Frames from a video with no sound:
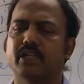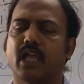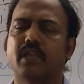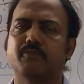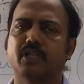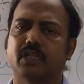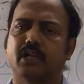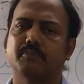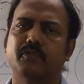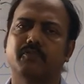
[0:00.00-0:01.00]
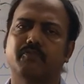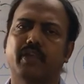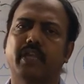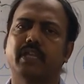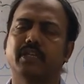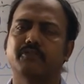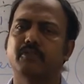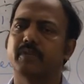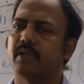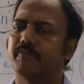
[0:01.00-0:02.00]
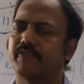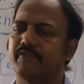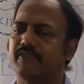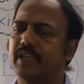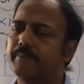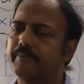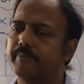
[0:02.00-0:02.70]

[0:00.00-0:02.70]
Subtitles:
time will come when it will become 50.